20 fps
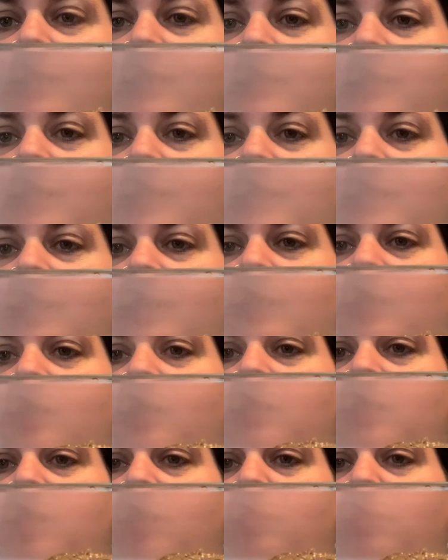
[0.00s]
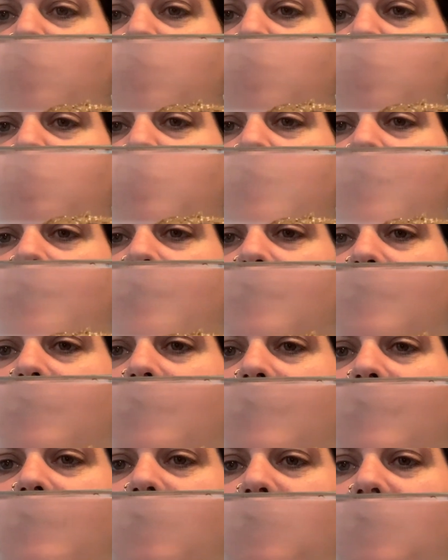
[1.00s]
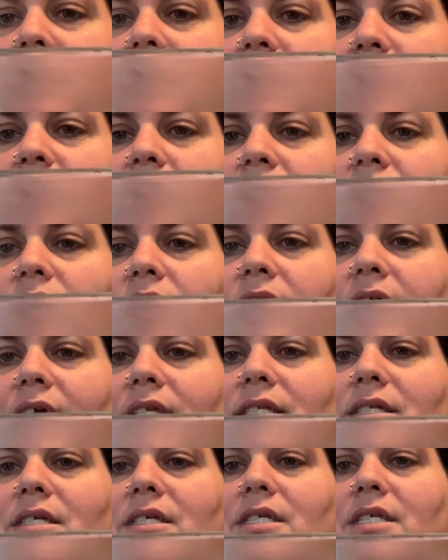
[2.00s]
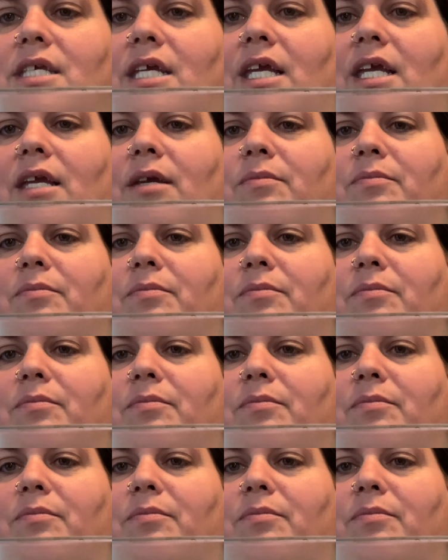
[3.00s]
Doesn't it look so juicy and delicious? Look at all that steam.